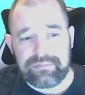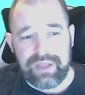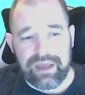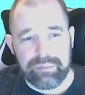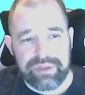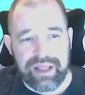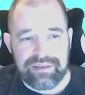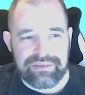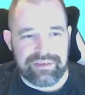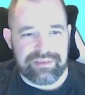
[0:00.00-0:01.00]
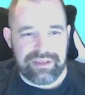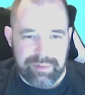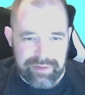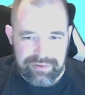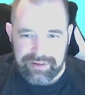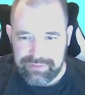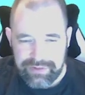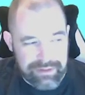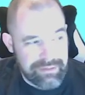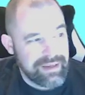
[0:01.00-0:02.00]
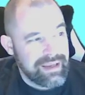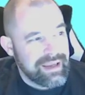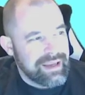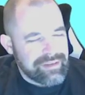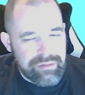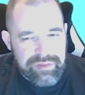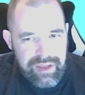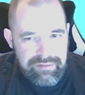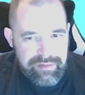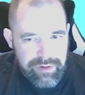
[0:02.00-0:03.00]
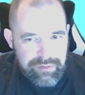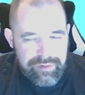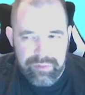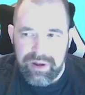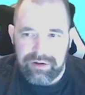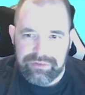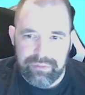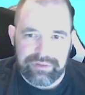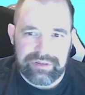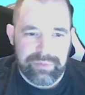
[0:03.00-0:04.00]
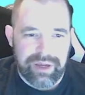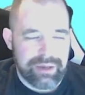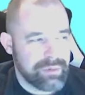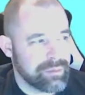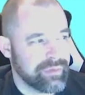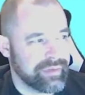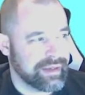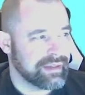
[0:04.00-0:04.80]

But that's the senior maths challenge for you. Don't think I've ever got 4 marks on one, but I will one day.